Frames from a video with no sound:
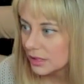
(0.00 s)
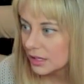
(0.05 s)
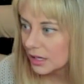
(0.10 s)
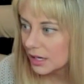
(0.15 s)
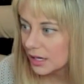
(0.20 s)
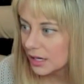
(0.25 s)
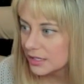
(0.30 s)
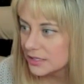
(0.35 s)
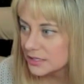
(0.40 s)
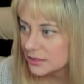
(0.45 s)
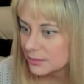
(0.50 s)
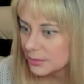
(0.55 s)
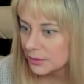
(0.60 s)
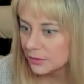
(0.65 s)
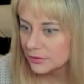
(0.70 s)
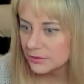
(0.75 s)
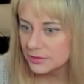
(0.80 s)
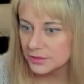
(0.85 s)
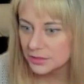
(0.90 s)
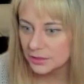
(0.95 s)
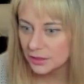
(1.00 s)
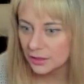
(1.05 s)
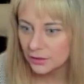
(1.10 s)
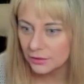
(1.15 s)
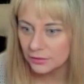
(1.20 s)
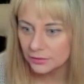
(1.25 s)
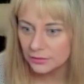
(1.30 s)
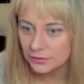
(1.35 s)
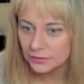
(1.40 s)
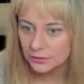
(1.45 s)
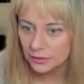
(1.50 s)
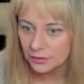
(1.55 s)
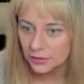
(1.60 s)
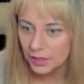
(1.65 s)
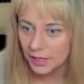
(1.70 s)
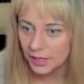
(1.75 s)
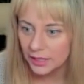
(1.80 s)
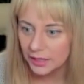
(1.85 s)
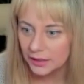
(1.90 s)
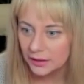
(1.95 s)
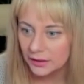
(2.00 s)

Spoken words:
I suppose so. Okay.